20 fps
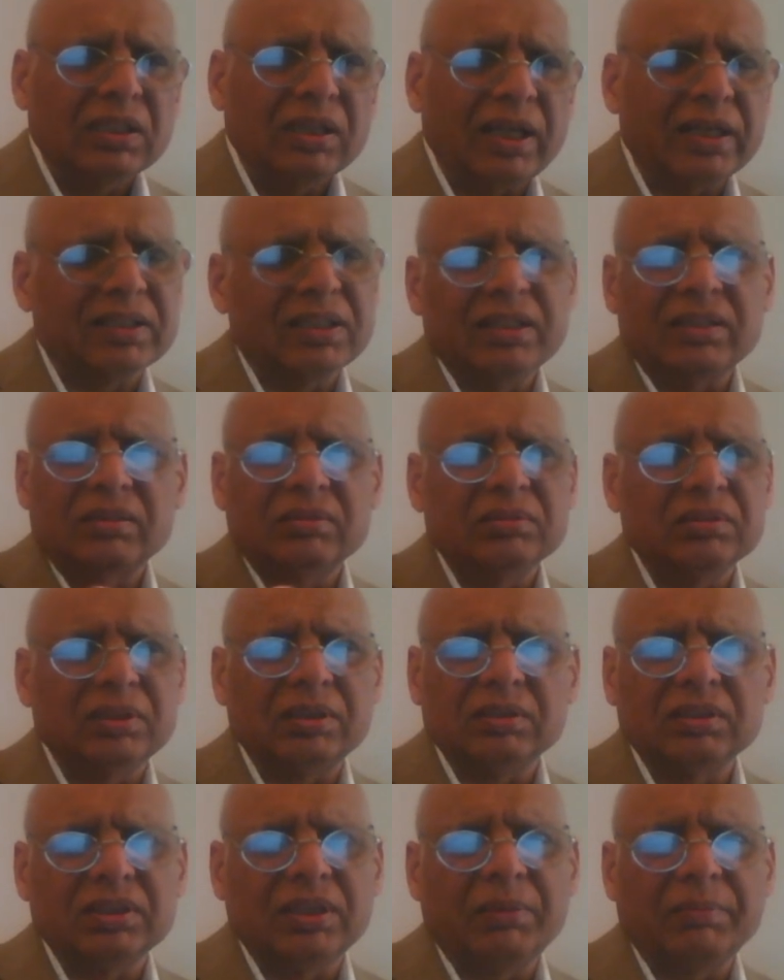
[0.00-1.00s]
Like
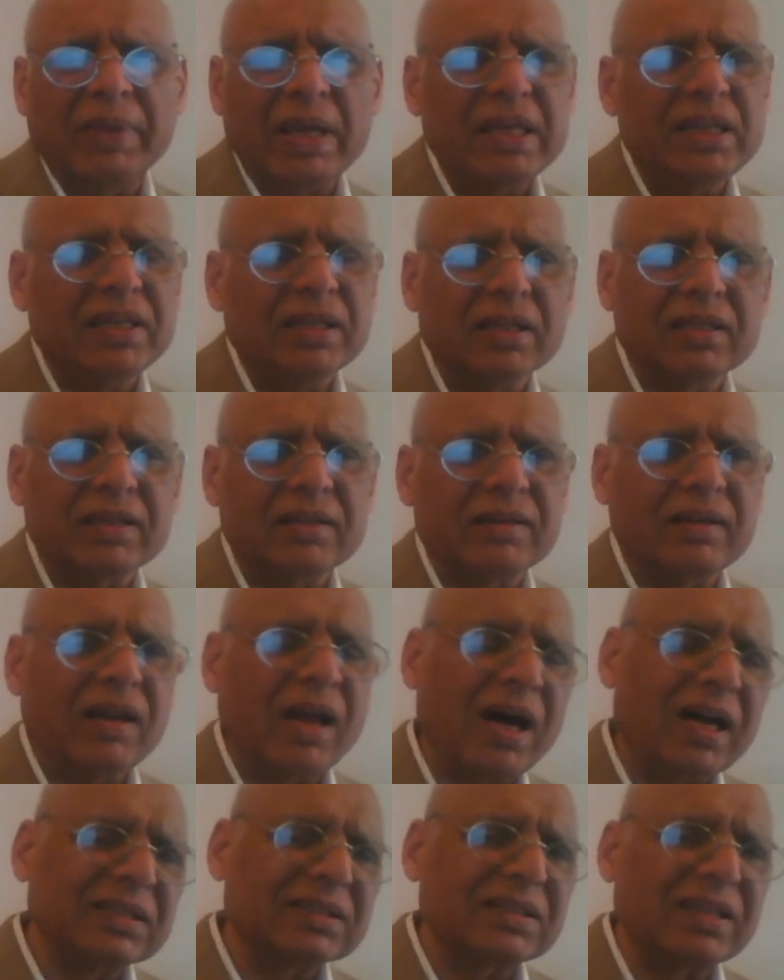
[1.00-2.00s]
there are many other
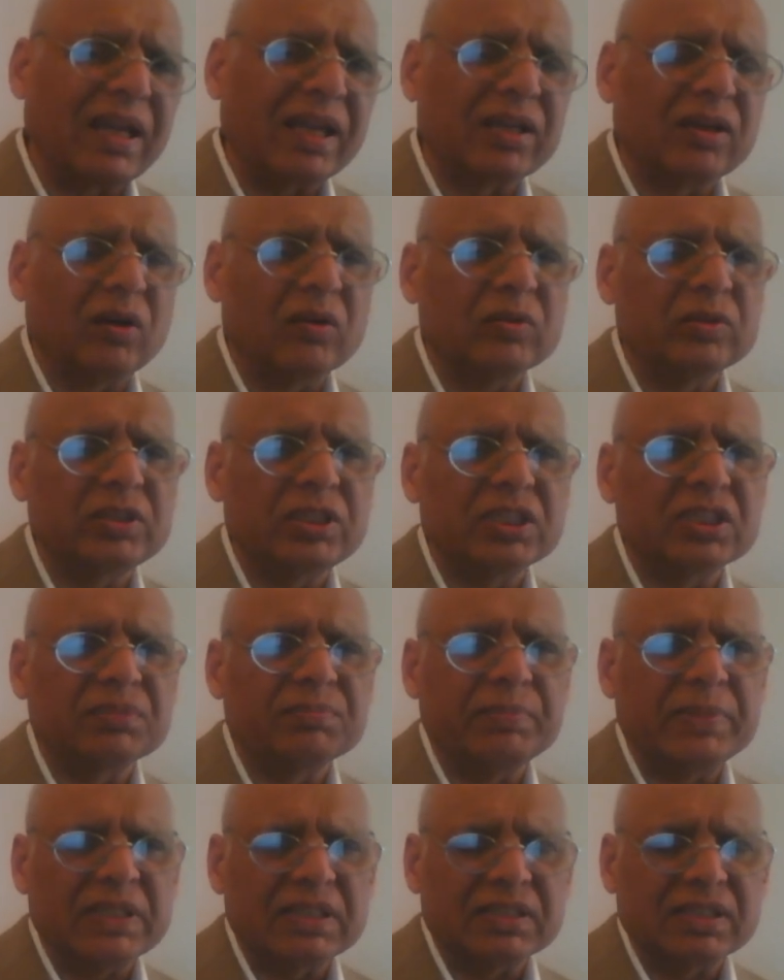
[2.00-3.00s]

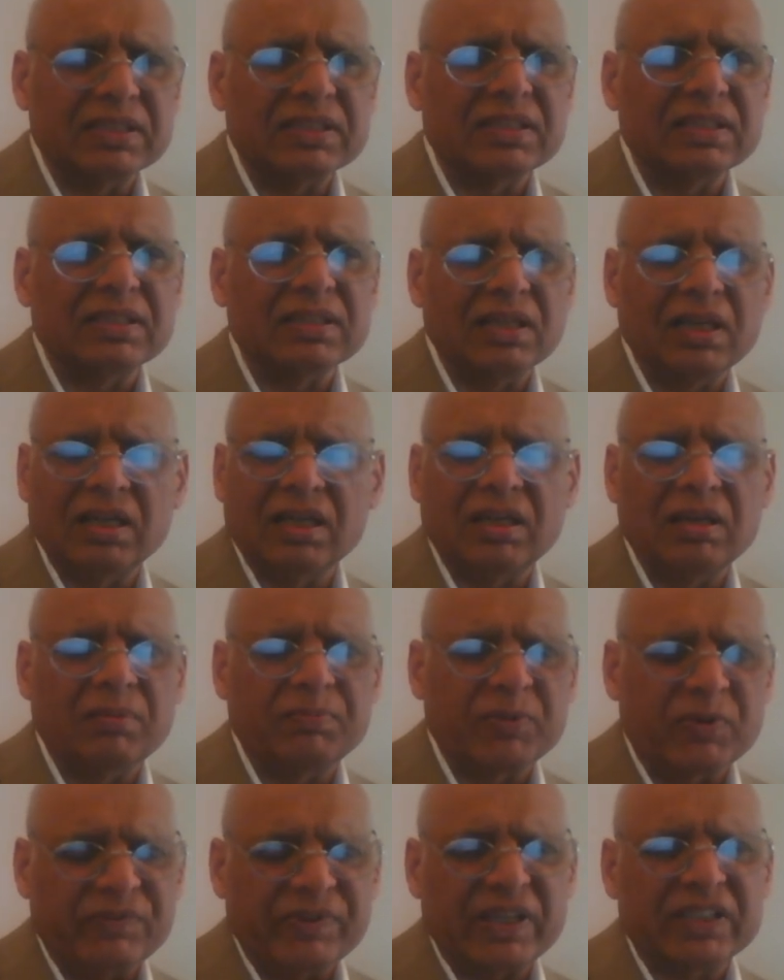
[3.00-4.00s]
non-psychologist businesses
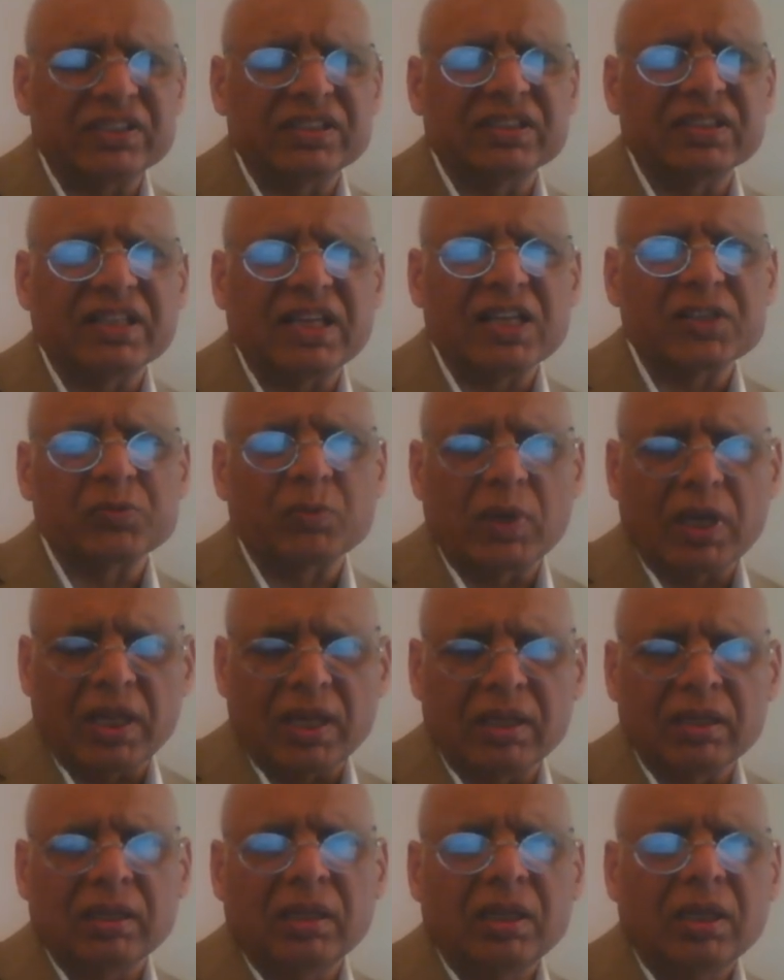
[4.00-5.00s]
professions as
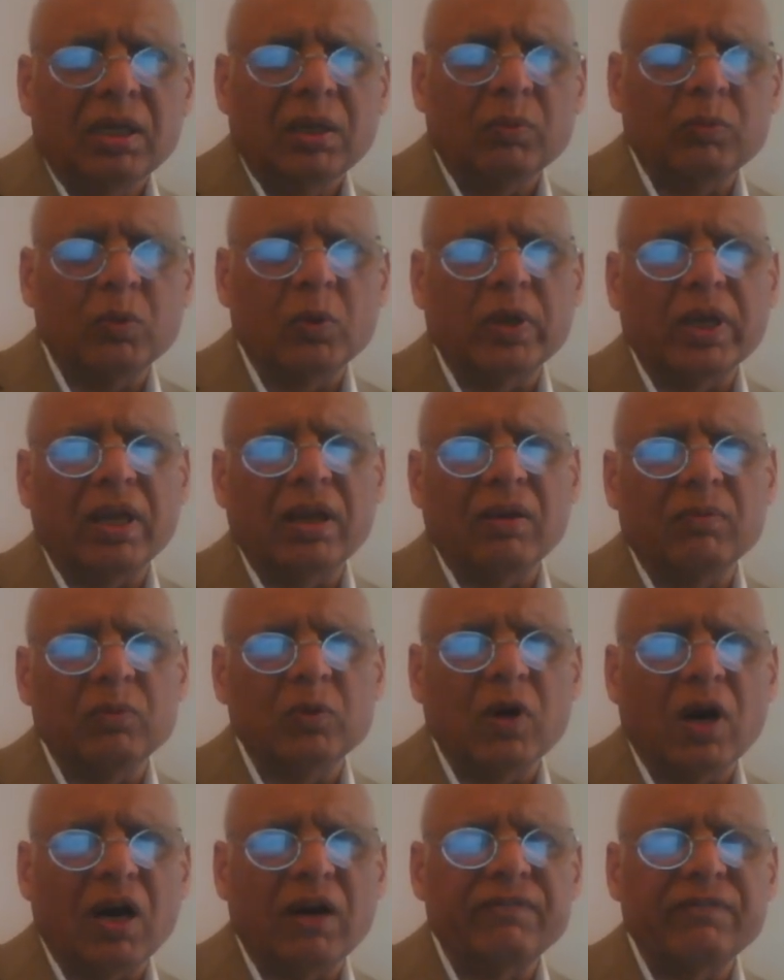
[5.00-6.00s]
well
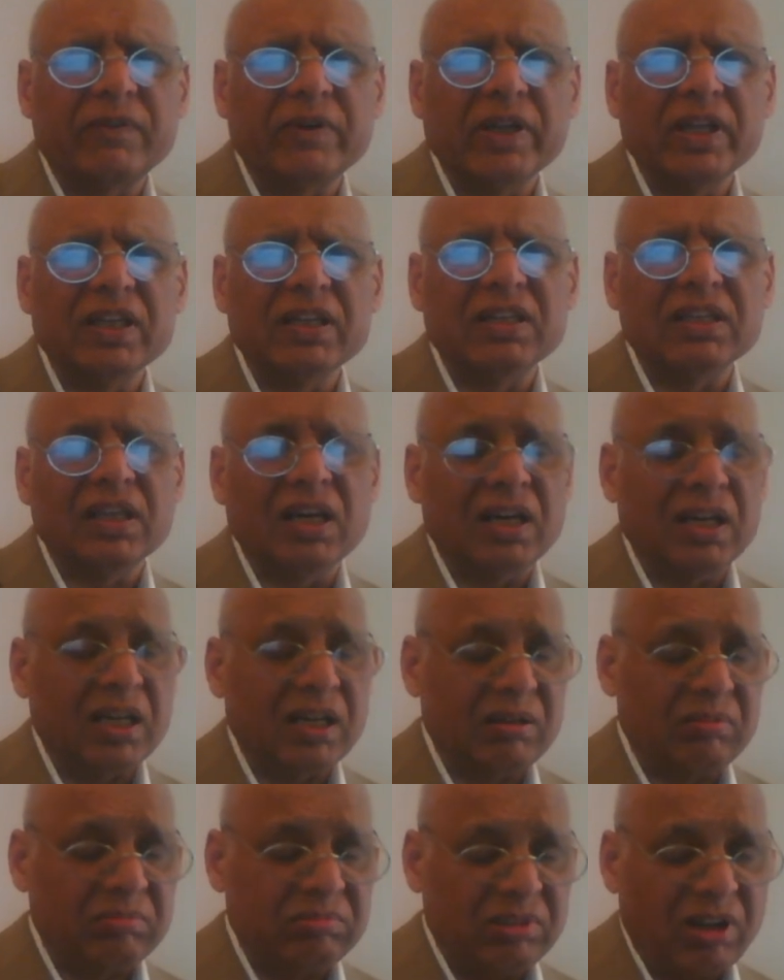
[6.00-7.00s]
who offer it.
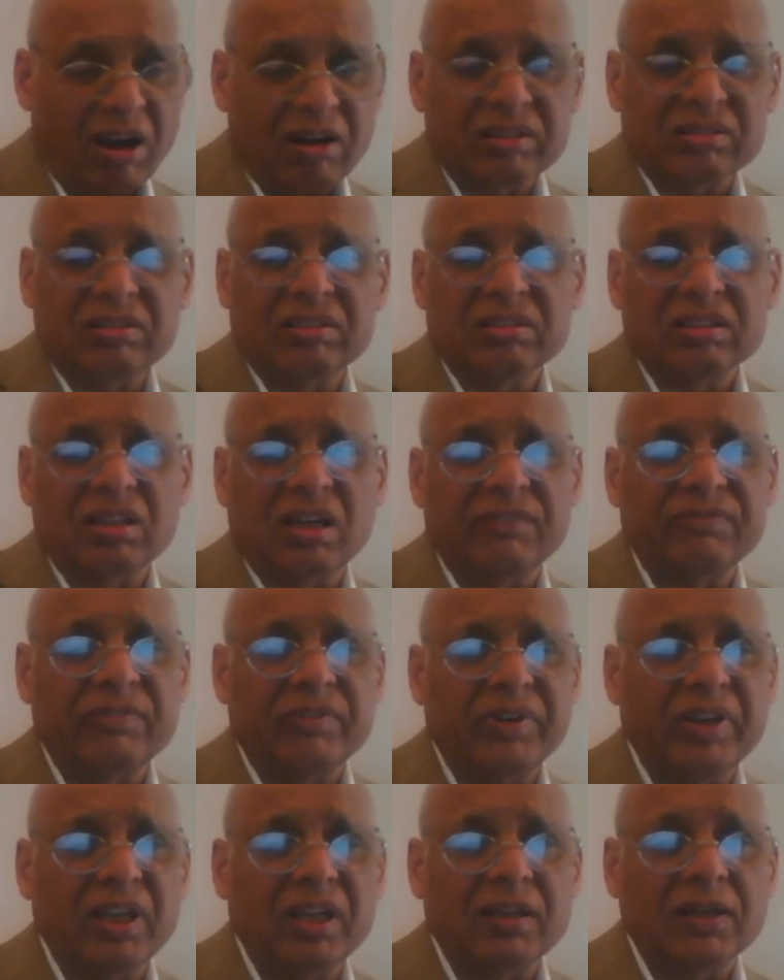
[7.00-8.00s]
Doctors
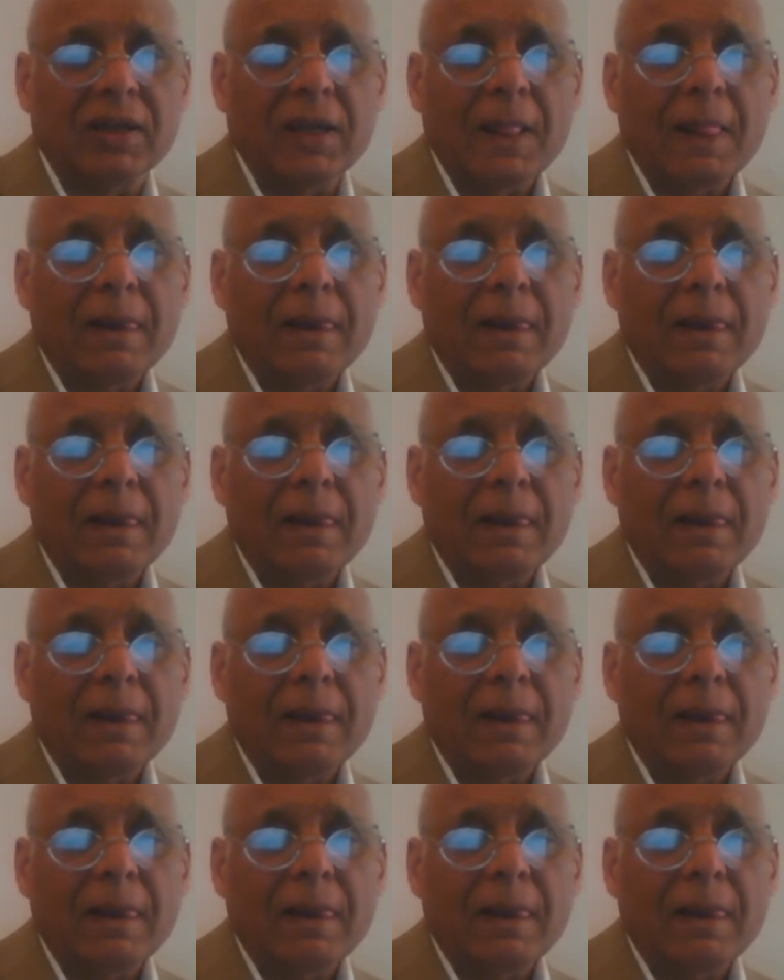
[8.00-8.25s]
offer it.